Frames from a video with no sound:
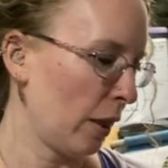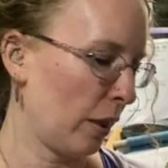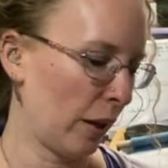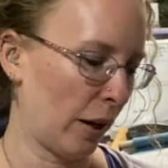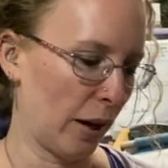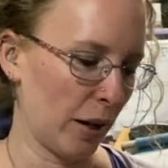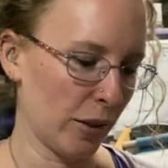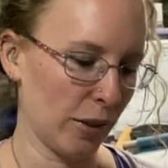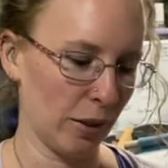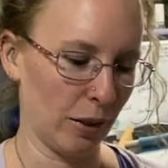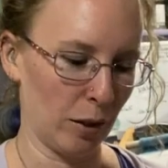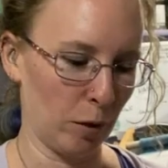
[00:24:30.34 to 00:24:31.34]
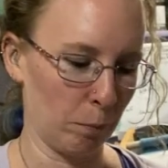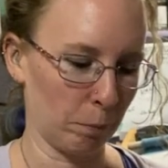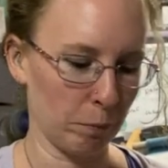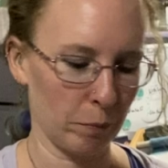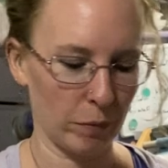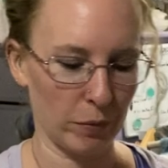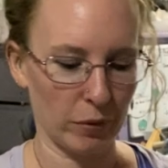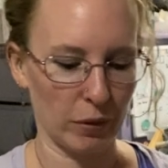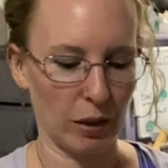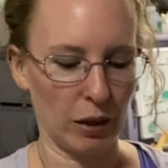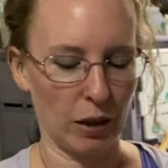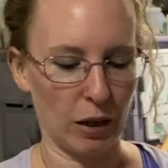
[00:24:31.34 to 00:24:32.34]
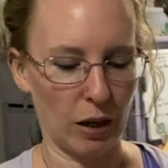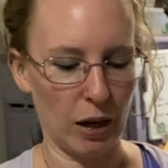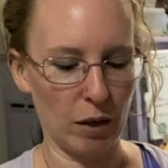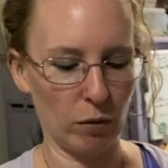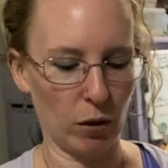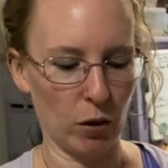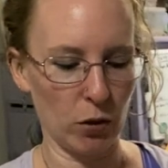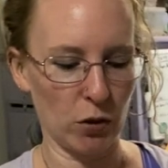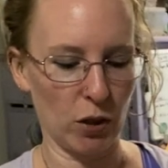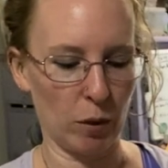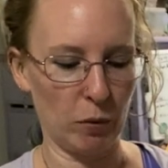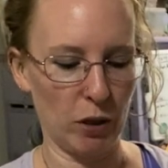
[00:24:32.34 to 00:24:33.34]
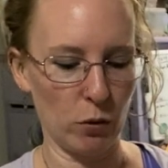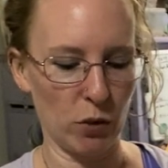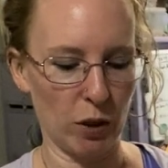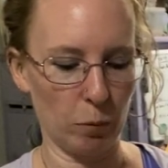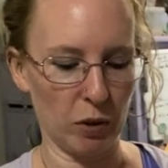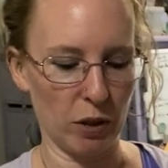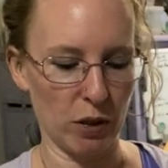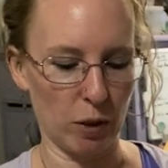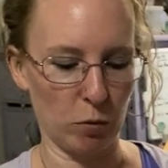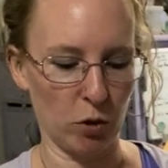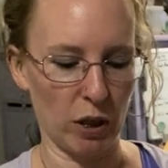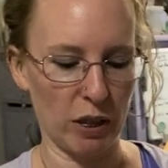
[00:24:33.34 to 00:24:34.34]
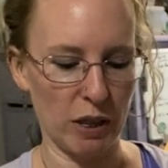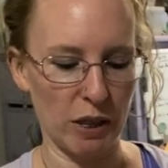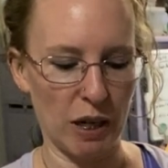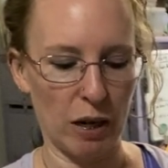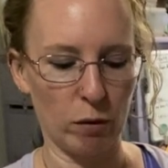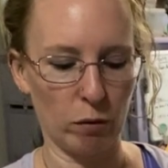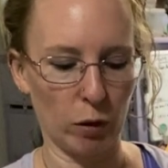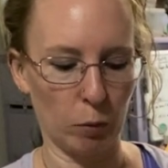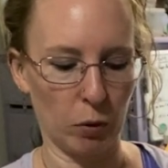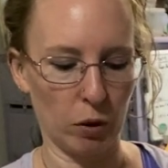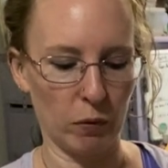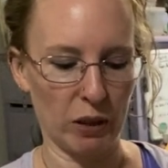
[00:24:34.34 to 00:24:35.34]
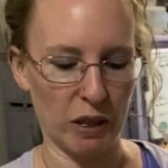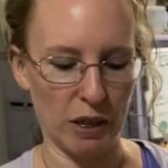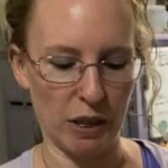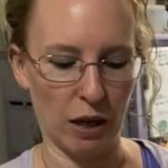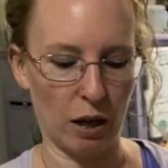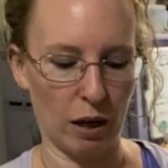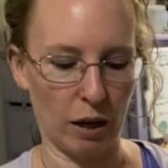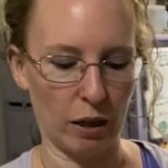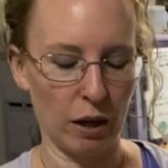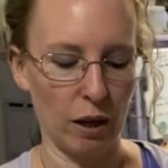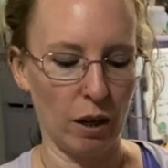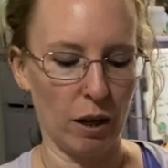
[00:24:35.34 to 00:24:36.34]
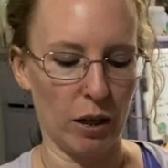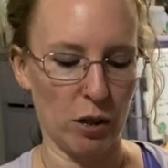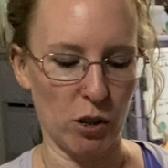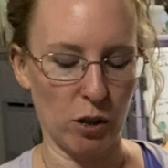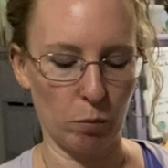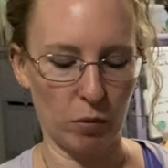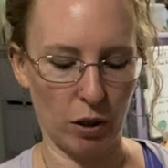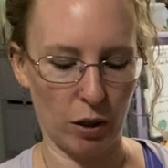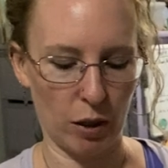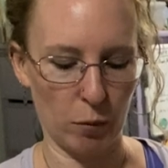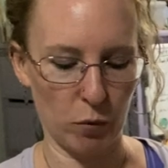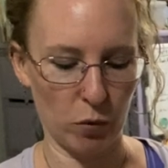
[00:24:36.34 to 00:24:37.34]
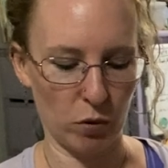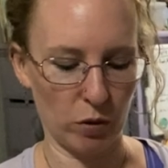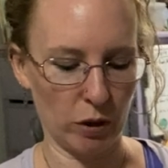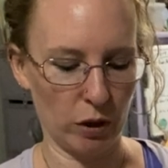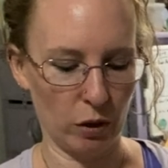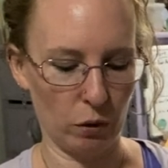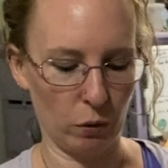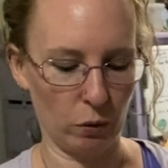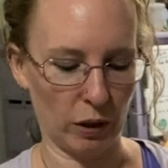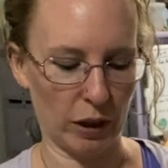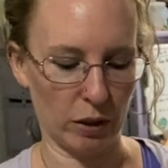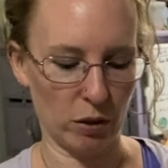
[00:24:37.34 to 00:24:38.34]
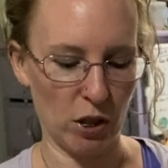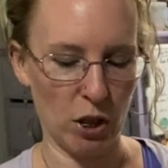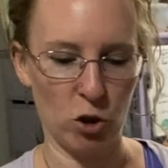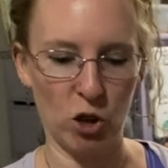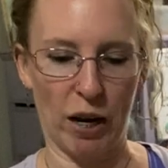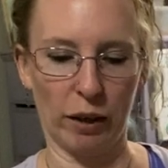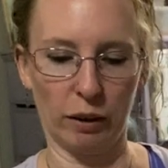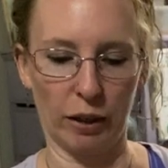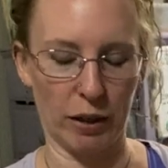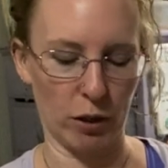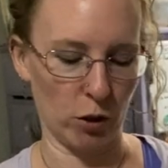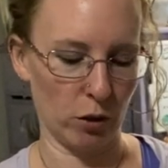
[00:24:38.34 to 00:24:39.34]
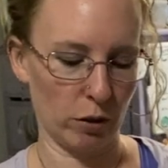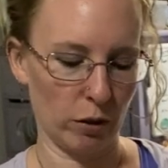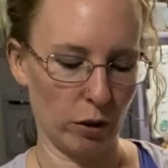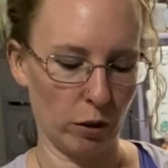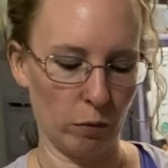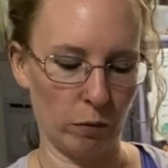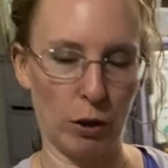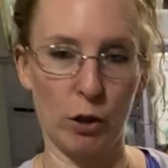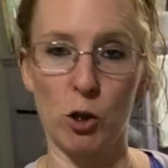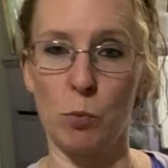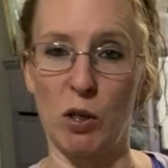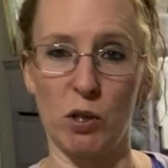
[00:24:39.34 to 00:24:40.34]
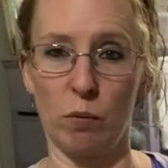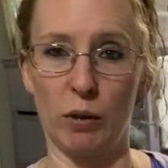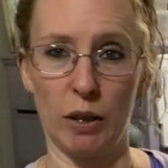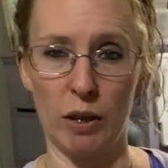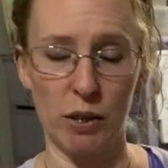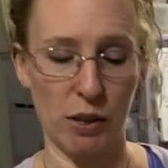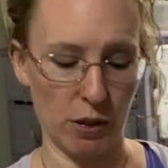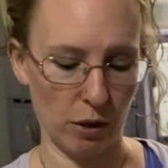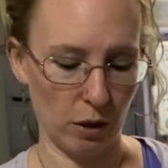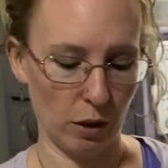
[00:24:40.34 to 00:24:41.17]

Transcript: that um, I have a hard time using because I'm trying to save it for the perfect design. And sometimes, you know, like say chatelaines, they're very expensive kits